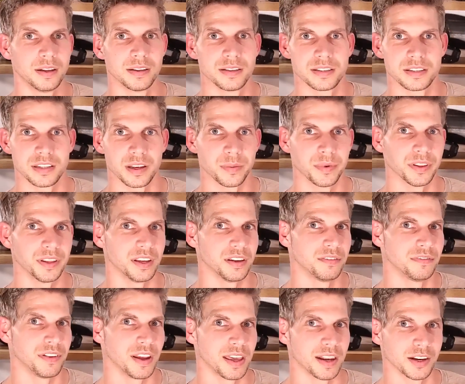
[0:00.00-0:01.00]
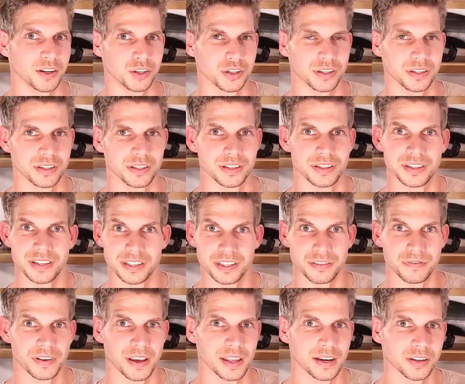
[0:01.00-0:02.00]
some of the advantages and
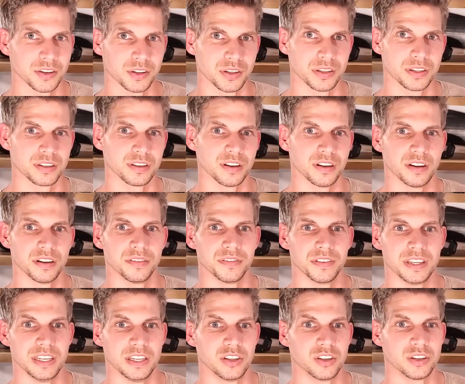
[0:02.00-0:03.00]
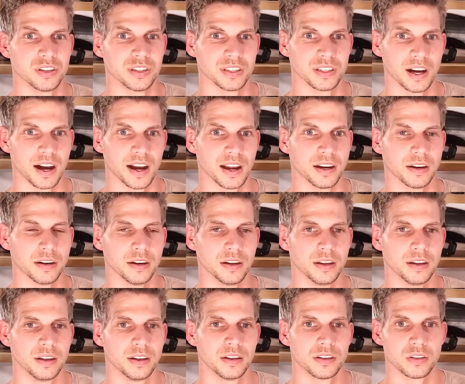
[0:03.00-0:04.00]
disadvantages of each design.
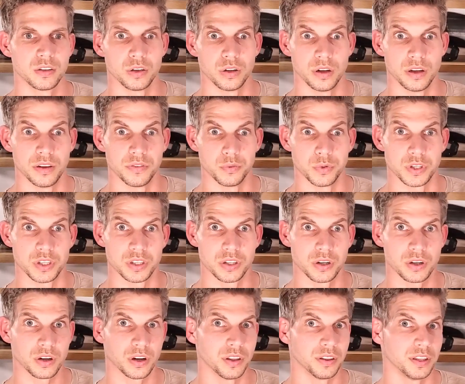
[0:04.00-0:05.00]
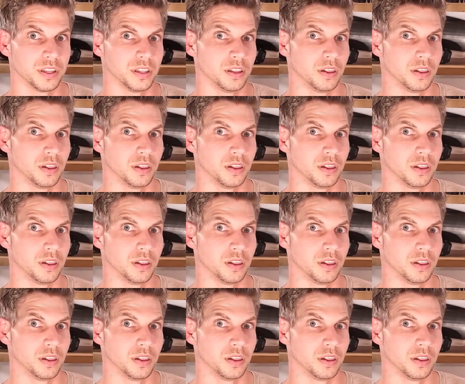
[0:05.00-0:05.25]
So if we start on the